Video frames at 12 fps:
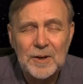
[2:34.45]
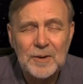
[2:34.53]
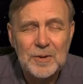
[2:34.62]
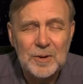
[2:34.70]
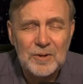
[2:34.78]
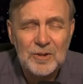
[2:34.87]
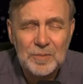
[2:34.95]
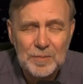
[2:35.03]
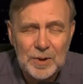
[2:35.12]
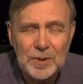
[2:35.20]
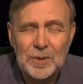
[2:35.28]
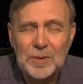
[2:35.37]
to
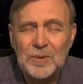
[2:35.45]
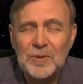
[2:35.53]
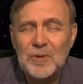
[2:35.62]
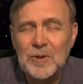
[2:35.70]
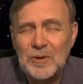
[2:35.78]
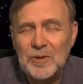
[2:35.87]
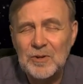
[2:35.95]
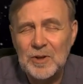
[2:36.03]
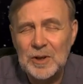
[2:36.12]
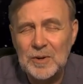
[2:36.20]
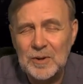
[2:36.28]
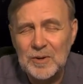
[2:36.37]
expose the
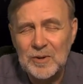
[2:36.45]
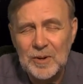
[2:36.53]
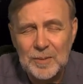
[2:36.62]
secrets,